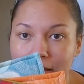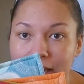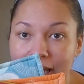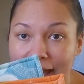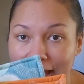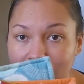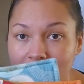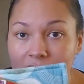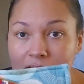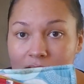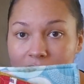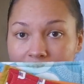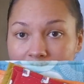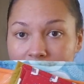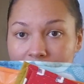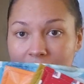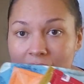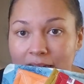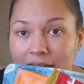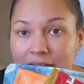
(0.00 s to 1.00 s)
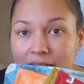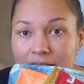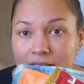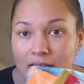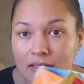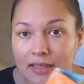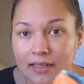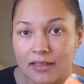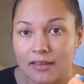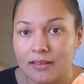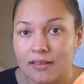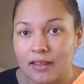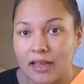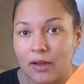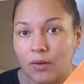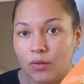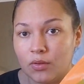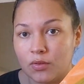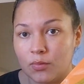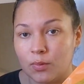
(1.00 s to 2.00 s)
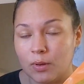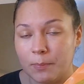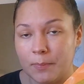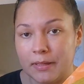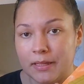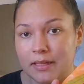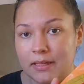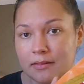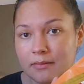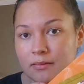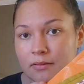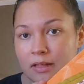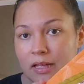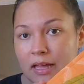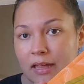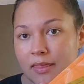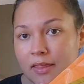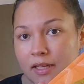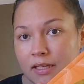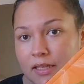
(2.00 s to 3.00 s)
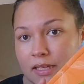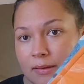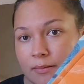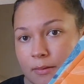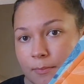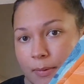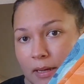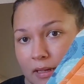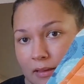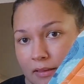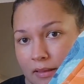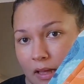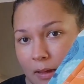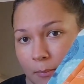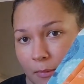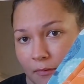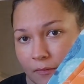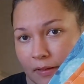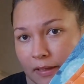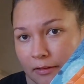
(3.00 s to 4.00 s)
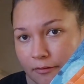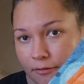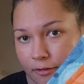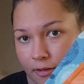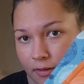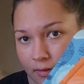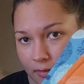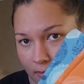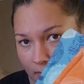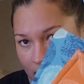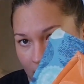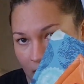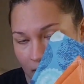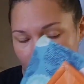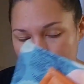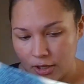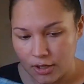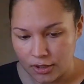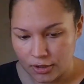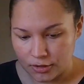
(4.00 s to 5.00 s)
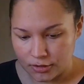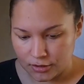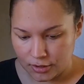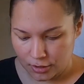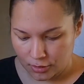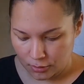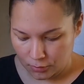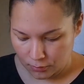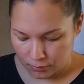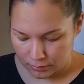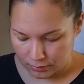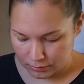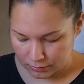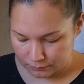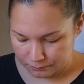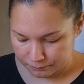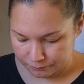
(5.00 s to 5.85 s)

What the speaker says: less than any of these, I'll swap it and then keep the bags that are my favourites. So